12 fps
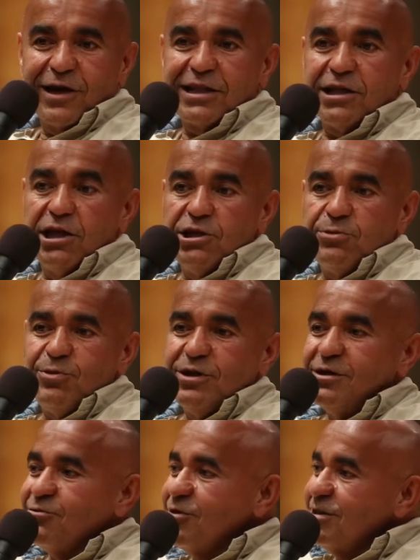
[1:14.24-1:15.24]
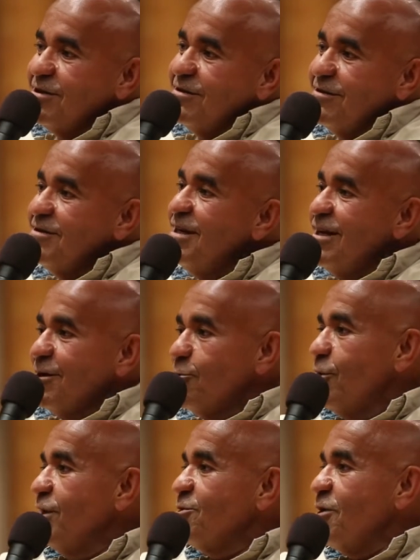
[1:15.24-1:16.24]
at HP, it was a
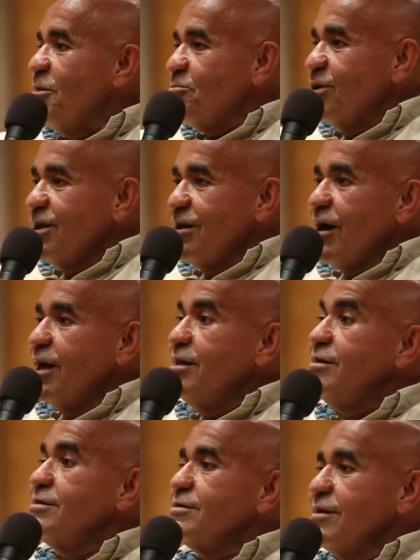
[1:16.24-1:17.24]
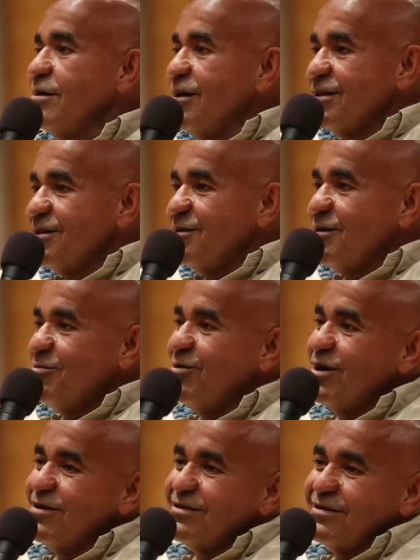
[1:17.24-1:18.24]
great company. I learned a lot
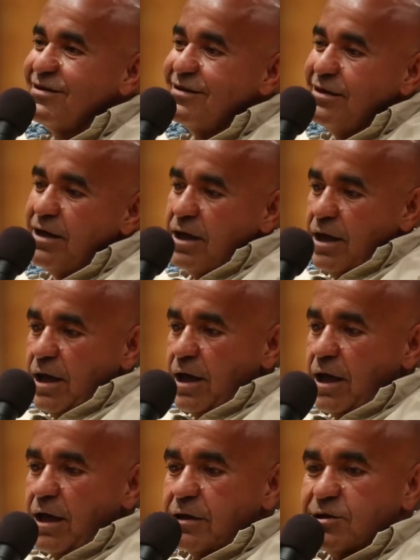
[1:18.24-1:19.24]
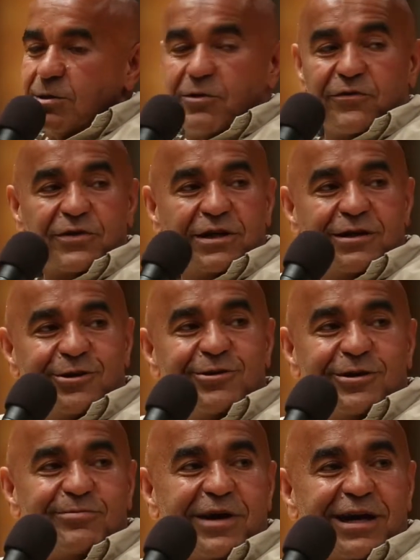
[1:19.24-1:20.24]
about some of the
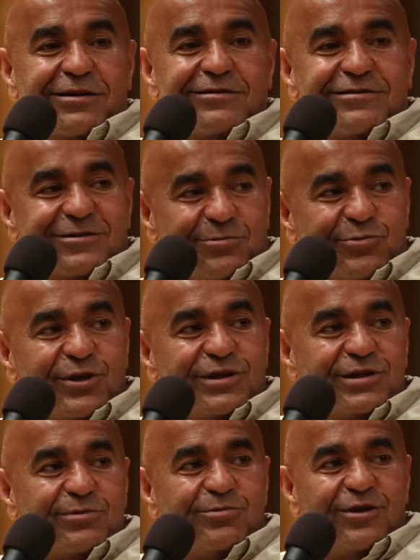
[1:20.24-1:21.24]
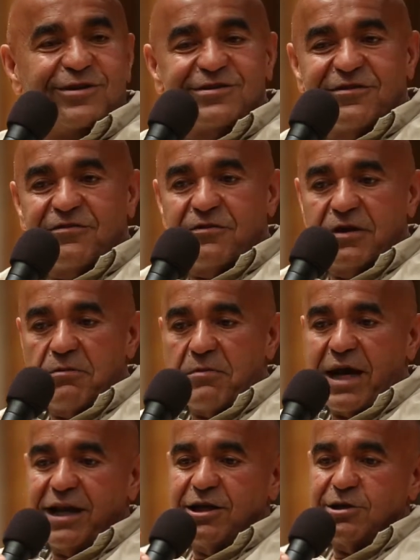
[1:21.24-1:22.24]
Hewlett-Packard's principles of
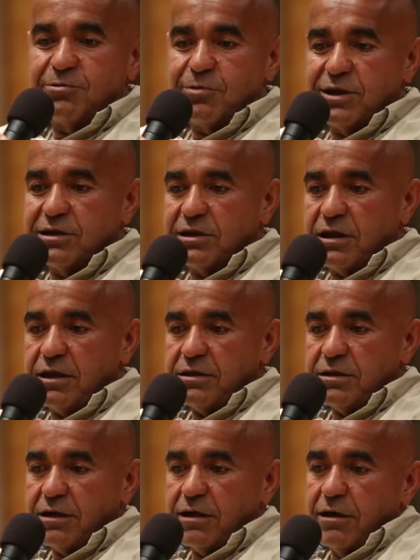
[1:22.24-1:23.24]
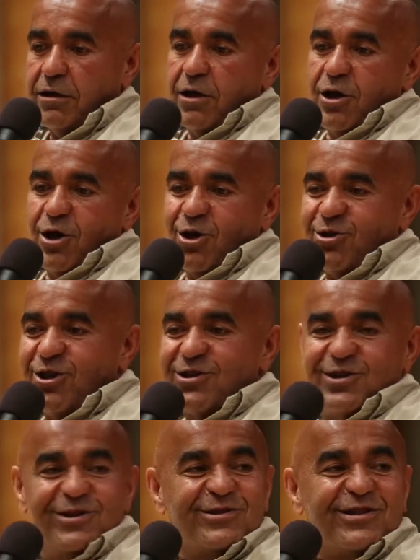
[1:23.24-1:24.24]
management and the
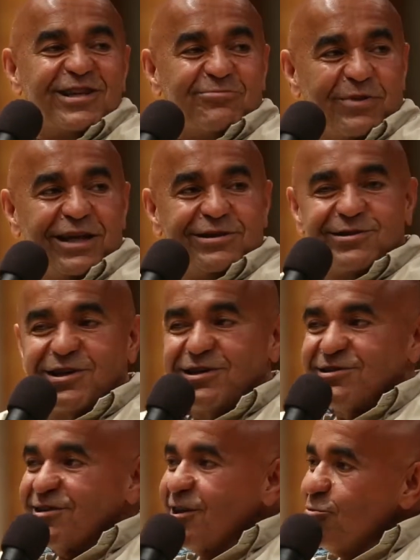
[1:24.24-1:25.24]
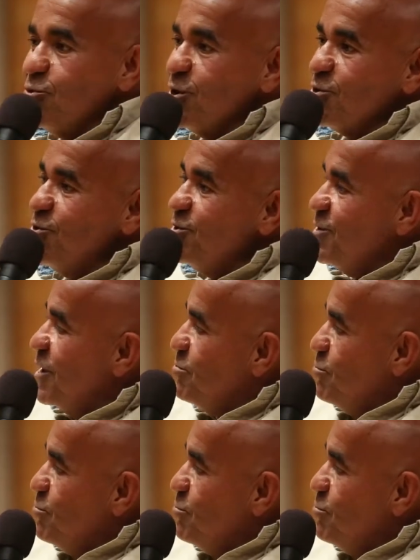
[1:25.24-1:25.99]
things that made sense that were good. I